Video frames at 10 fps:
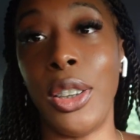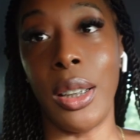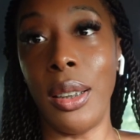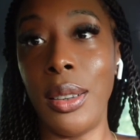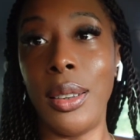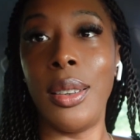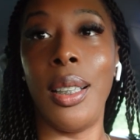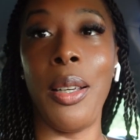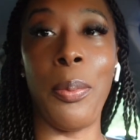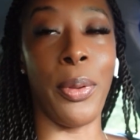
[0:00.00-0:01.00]
just
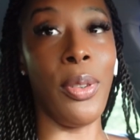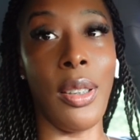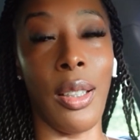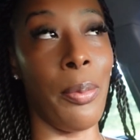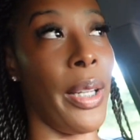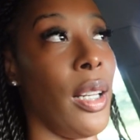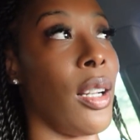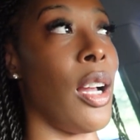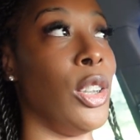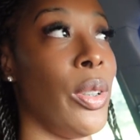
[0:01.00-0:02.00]
pulled up and the
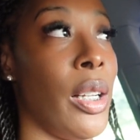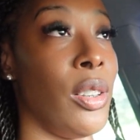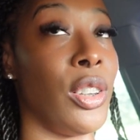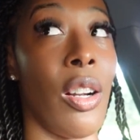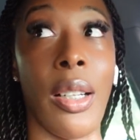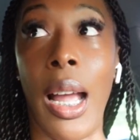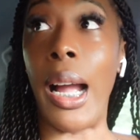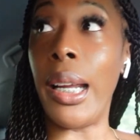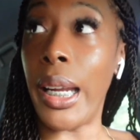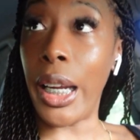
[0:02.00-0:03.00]
contractors are
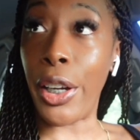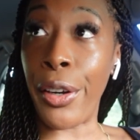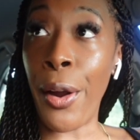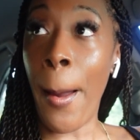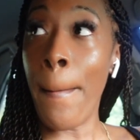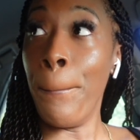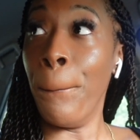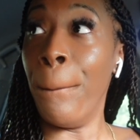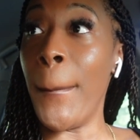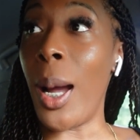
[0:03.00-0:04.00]
not here
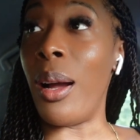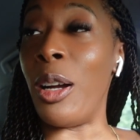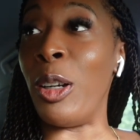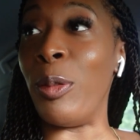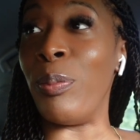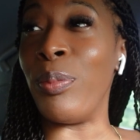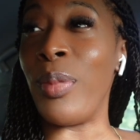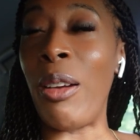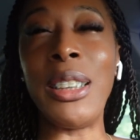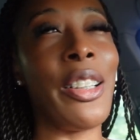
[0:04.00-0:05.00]

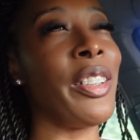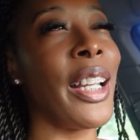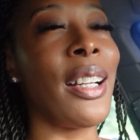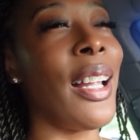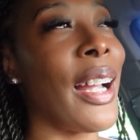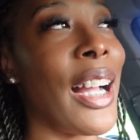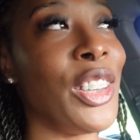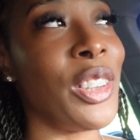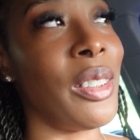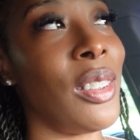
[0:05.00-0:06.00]
um i was sitting here thinking like i
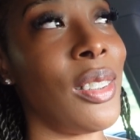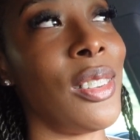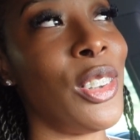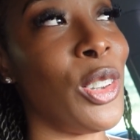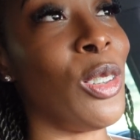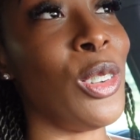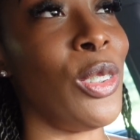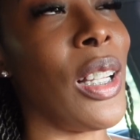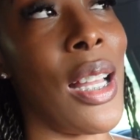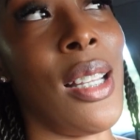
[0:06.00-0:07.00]
should have showed
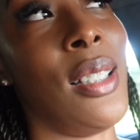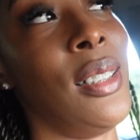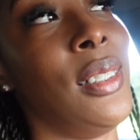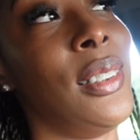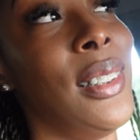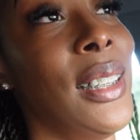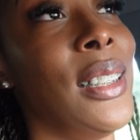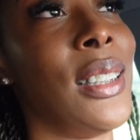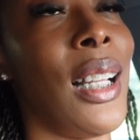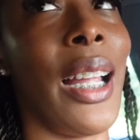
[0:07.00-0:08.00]
you guys
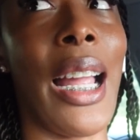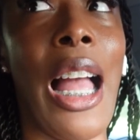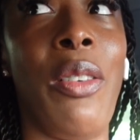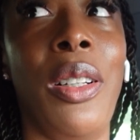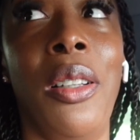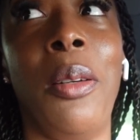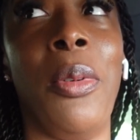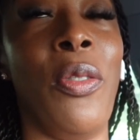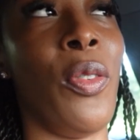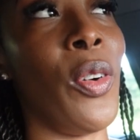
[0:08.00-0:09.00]
this like how it looked
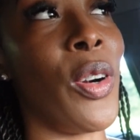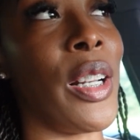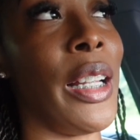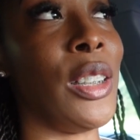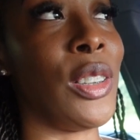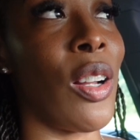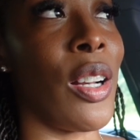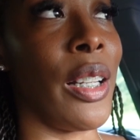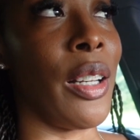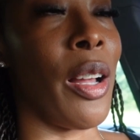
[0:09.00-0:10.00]
before they
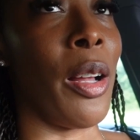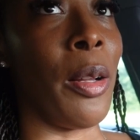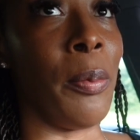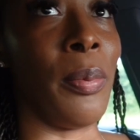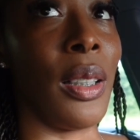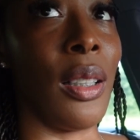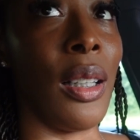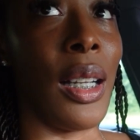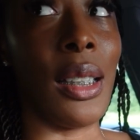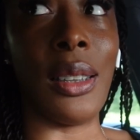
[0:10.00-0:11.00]
started um
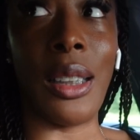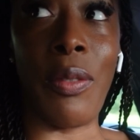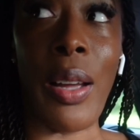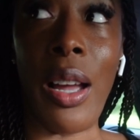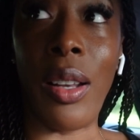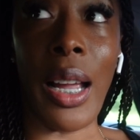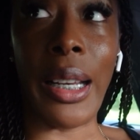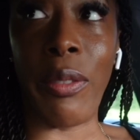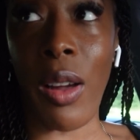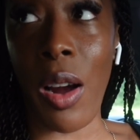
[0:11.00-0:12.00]
gutting stuff out like
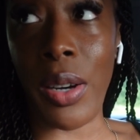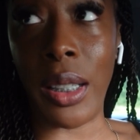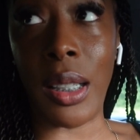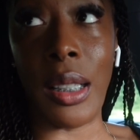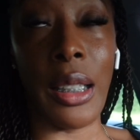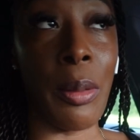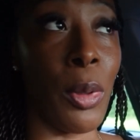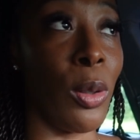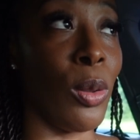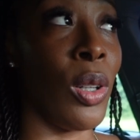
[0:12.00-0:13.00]
they've already done
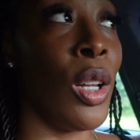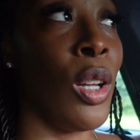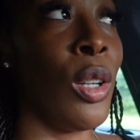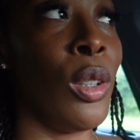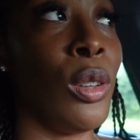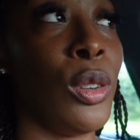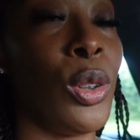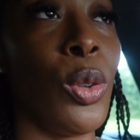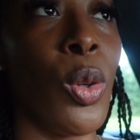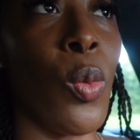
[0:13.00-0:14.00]
demo to a